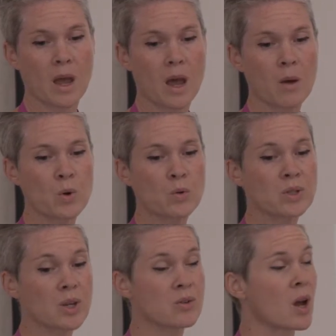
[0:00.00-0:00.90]
And we
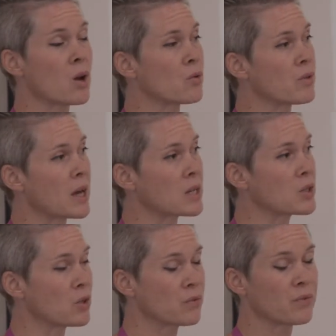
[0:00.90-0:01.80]
also know that
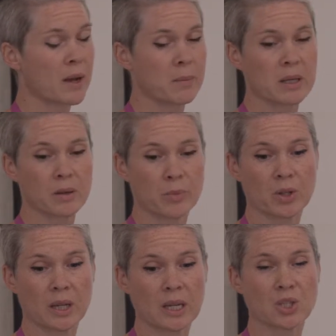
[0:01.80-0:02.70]
good family
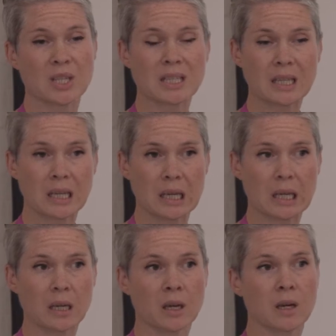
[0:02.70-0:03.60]
communication is
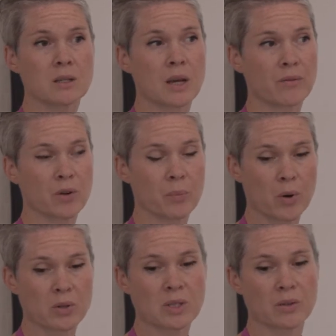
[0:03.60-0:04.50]
key to having
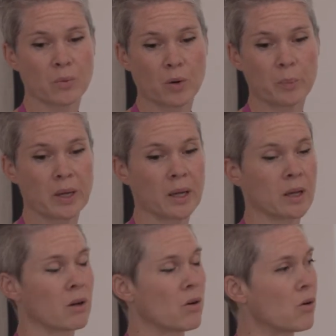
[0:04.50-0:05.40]
positive
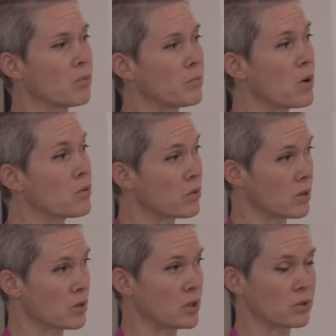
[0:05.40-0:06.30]
well-being on both
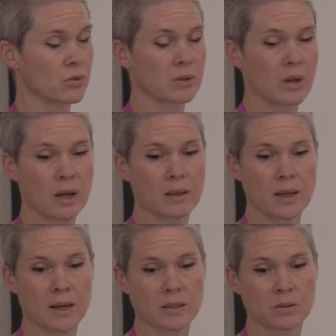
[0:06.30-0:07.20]
the children and the
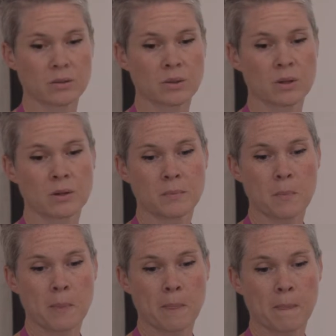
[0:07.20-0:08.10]
adults.
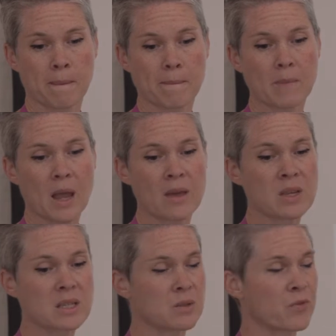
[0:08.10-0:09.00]
And
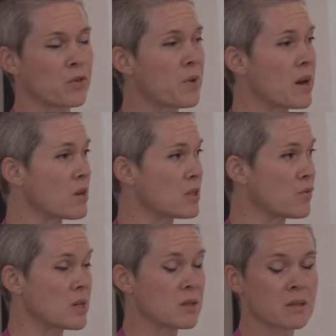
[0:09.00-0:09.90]
this is for various
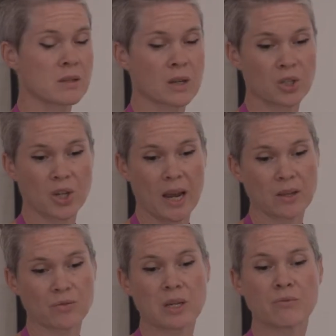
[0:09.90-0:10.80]
reasons, such
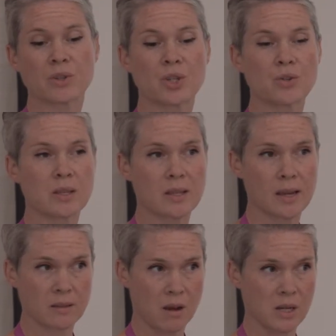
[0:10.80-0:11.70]
as it reduces
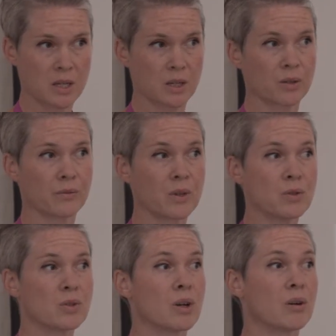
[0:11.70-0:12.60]
anxiety and
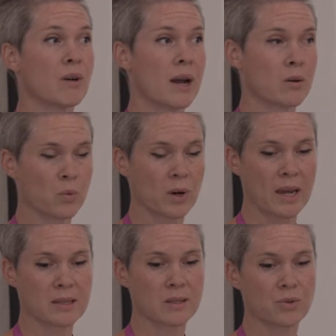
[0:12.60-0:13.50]
confusion around what
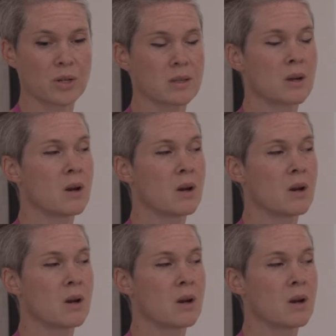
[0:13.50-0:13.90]
cancer is,